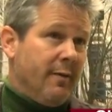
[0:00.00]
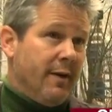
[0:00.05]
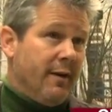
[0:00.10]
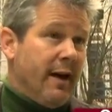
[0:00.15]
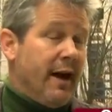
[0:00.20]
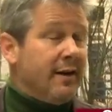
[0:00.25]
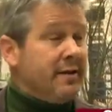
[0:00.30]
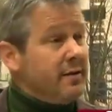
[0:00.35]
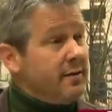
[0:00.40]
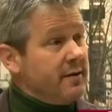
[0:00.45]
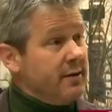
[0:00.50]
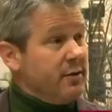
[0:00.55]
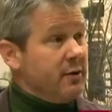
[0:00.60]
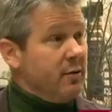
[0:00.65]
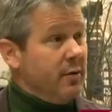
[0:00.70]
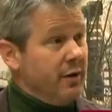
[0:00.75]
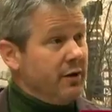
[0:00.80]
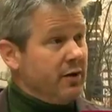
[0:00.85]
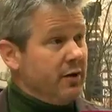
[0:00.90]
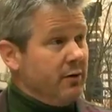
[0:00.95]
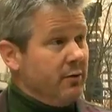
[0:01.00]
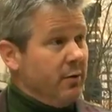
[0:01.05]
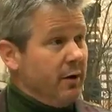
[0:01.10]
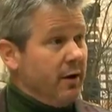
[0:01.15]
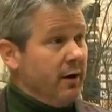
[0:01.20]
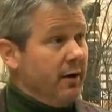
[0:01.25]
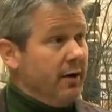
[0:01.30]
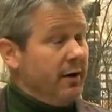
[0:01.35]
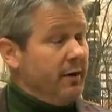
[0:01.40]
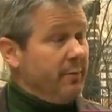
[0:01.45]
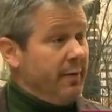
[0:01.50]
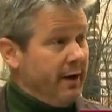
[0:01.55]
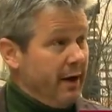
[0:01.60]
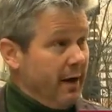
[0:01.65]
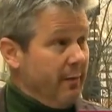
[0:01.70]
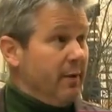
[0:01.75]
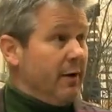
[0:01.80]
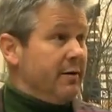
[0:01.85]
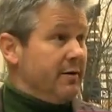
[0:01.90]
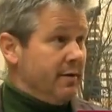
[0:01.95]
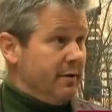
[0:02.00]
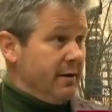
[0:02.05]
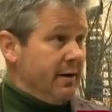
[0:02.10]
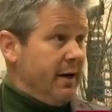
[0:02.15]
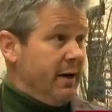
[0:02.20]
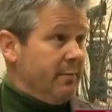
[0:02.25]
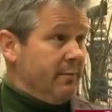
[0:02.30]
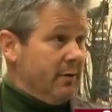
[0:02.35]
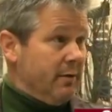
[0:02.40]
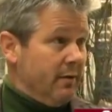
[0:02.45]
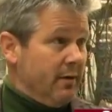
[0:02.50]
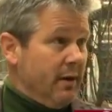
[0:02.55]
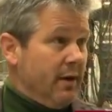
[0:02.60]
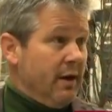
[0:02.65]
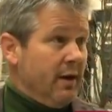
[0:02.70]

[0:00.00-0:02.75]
that's a situation where it became unsustainable.